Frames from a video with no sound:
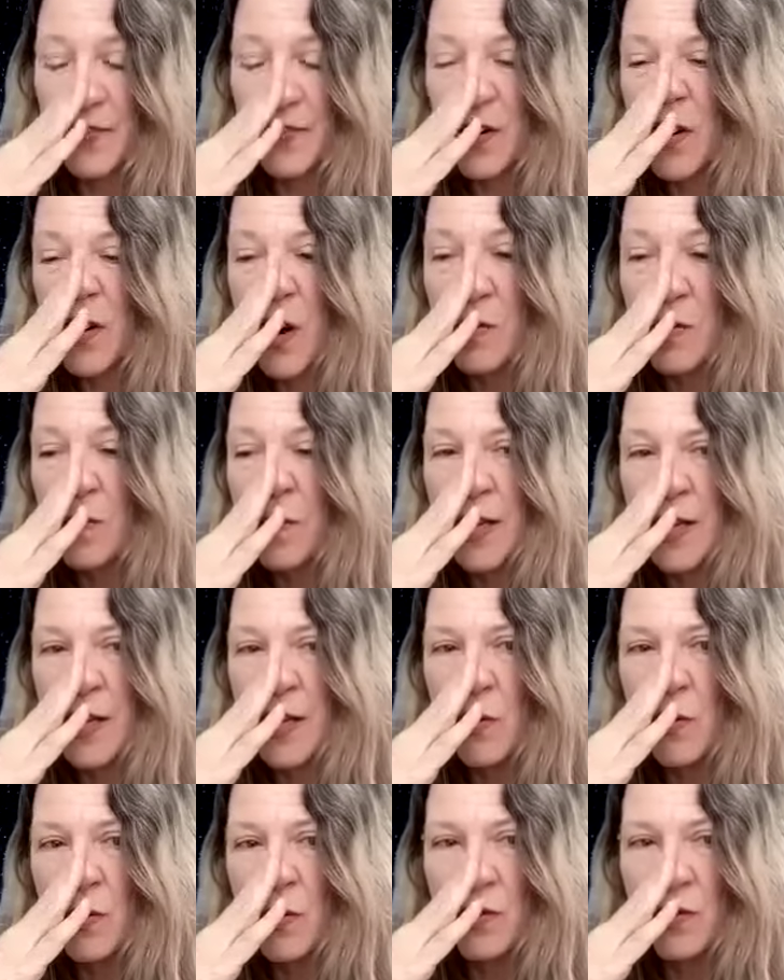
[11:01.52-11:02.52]
for your home that
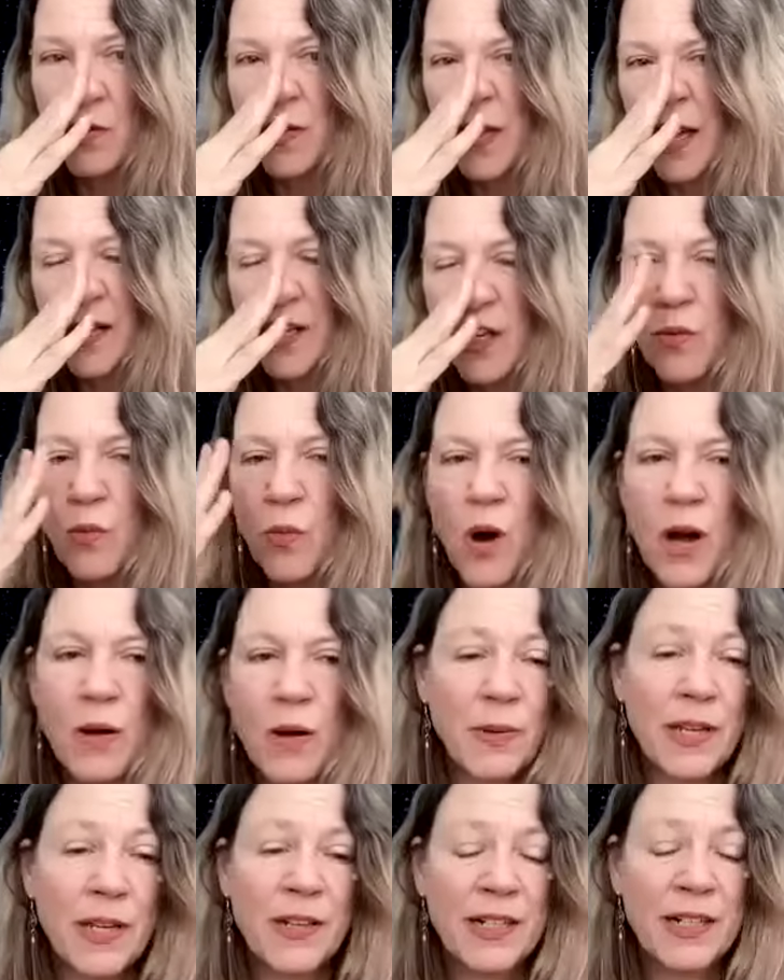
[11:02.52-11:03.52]
you that you
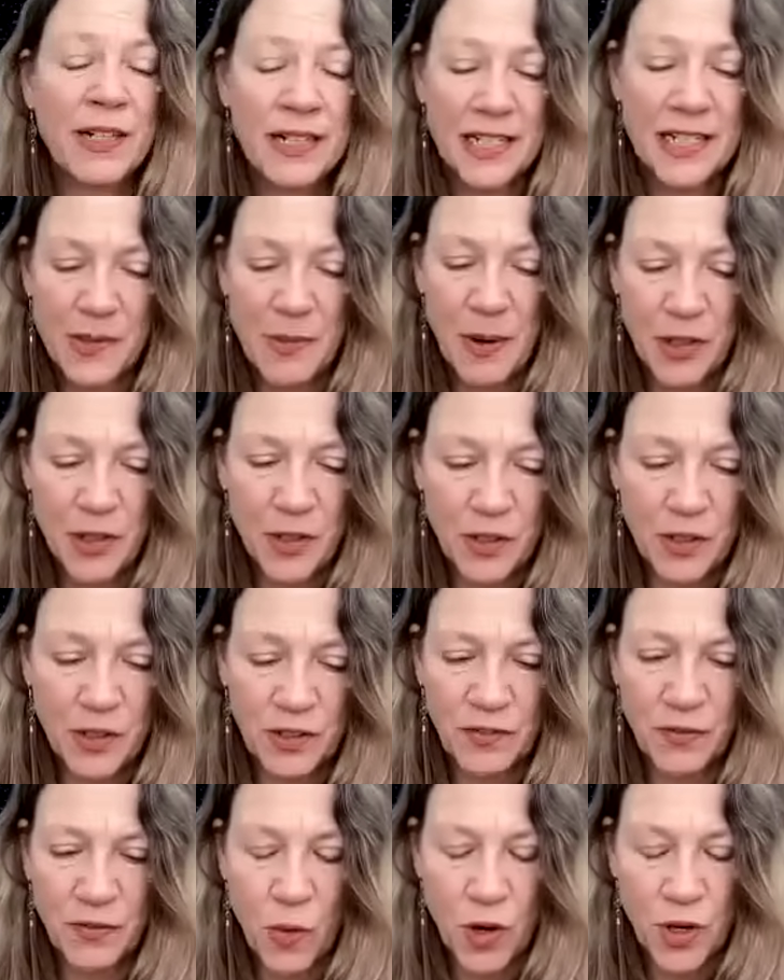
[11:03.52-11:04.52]
want, but you didn't expect you
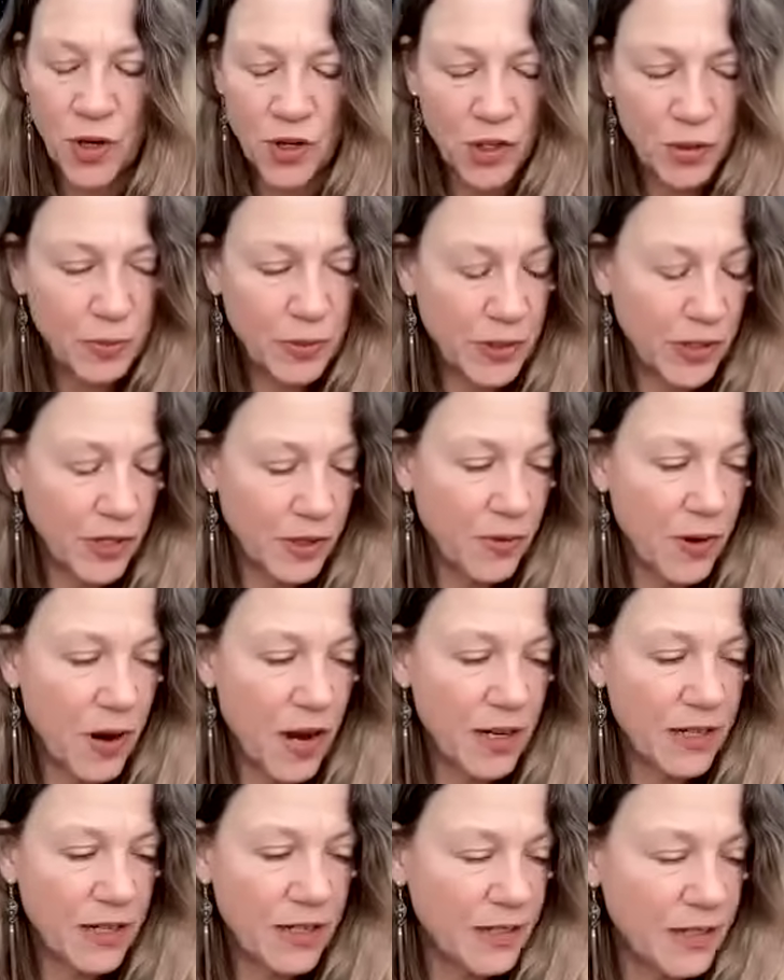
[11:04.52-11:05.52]
could afford, Jupiter,
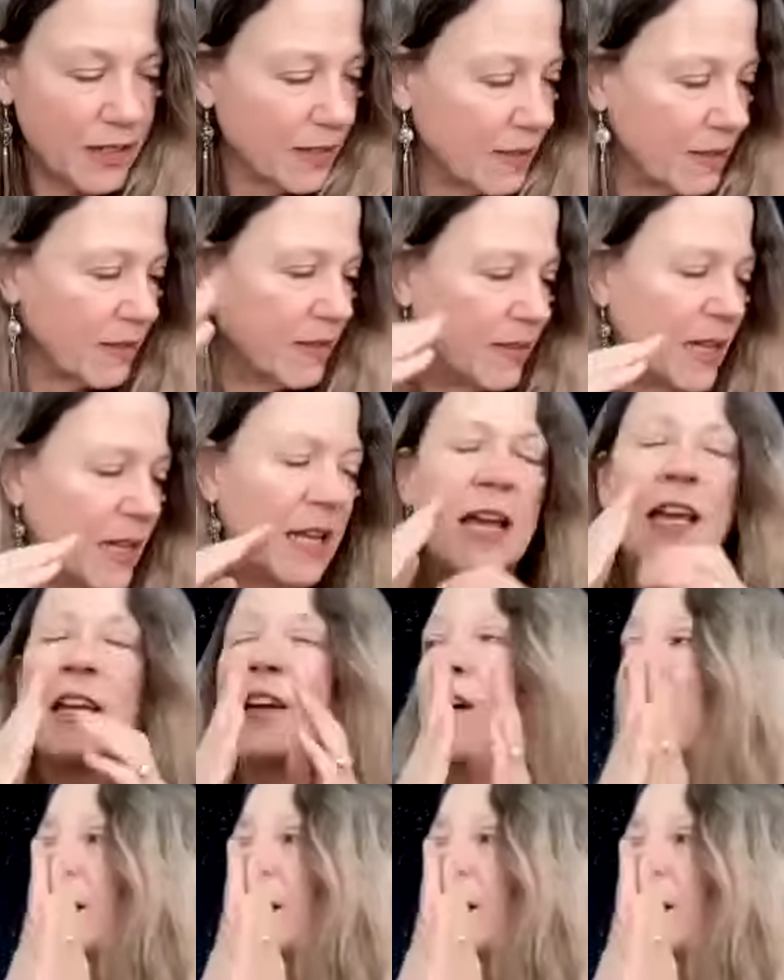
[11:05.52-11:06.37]
Uranus. Hang